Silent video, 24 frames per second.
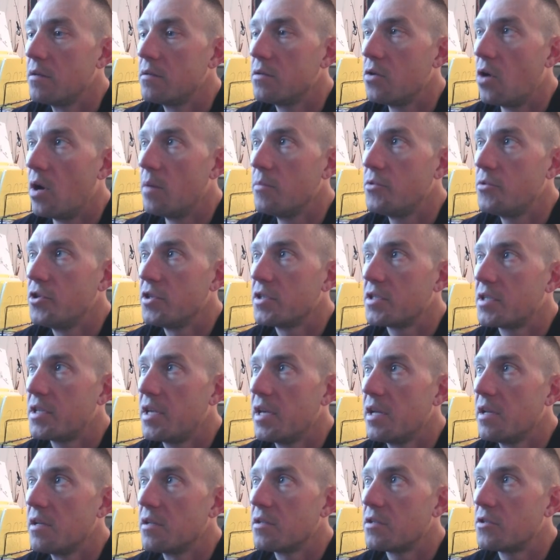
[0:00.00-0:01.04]
So I'm just
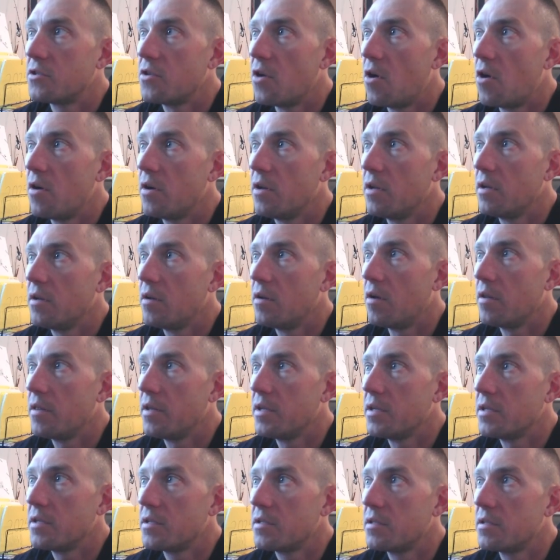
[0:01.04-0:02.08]
getting started on
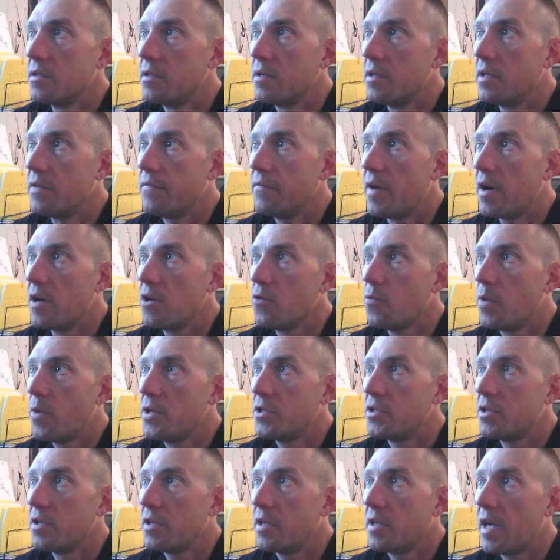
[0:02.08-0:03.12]
this
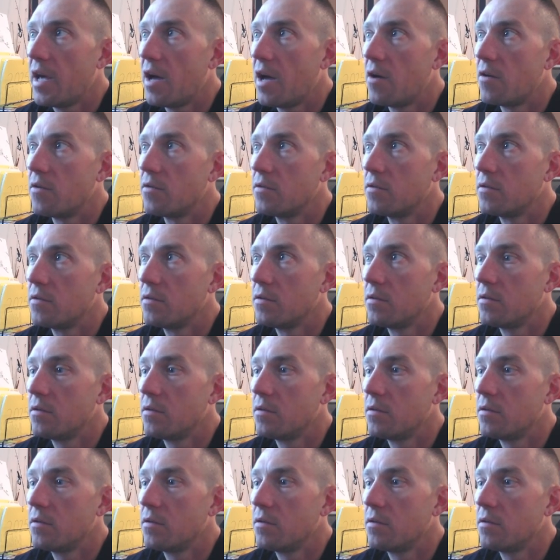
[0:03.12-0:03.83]
evaluation account,